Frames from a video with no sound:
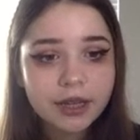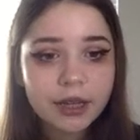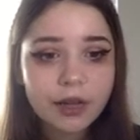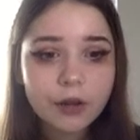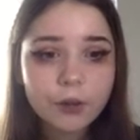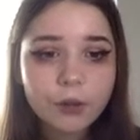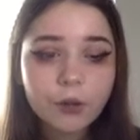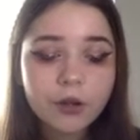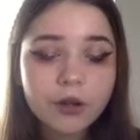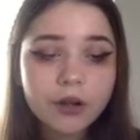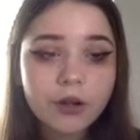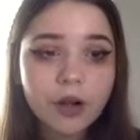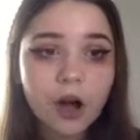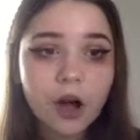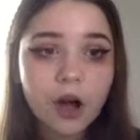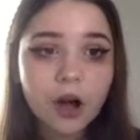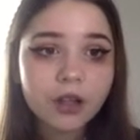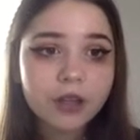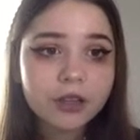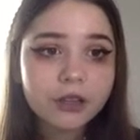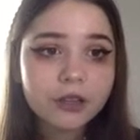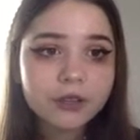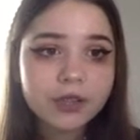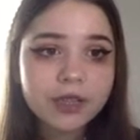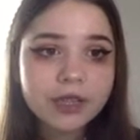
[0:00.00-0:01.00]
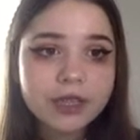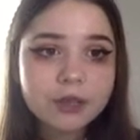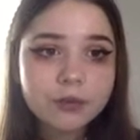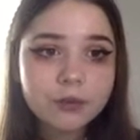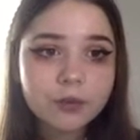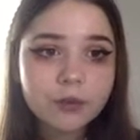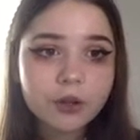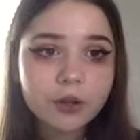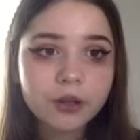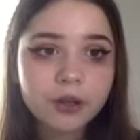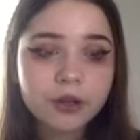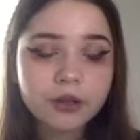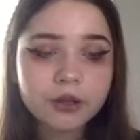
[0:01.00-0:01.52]
Well, all of these
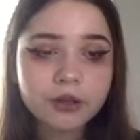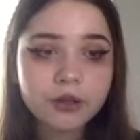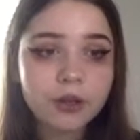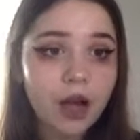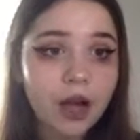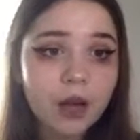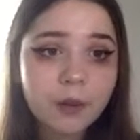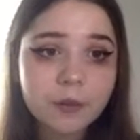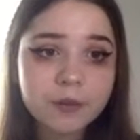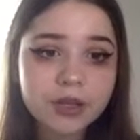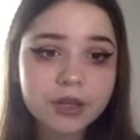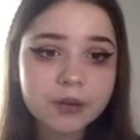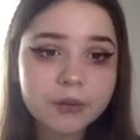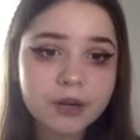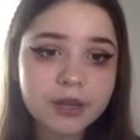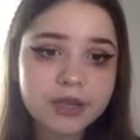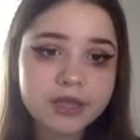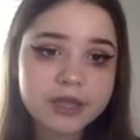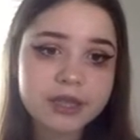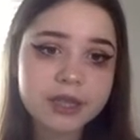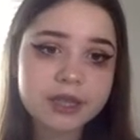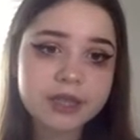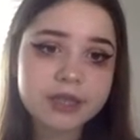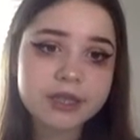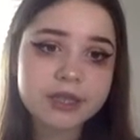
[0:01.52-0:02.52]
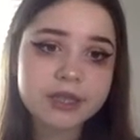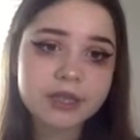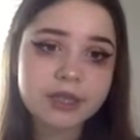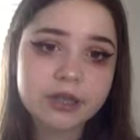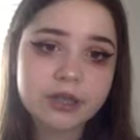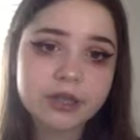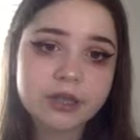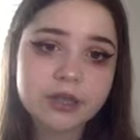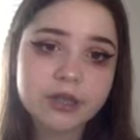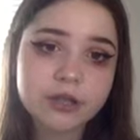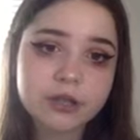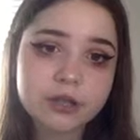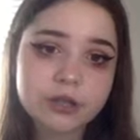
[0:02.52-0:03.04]
will not be
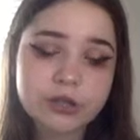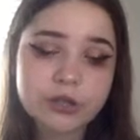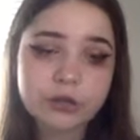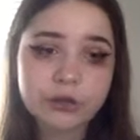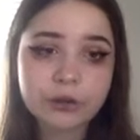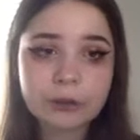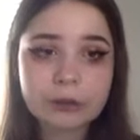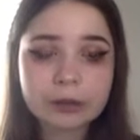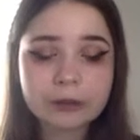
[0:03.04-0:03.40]
resistant to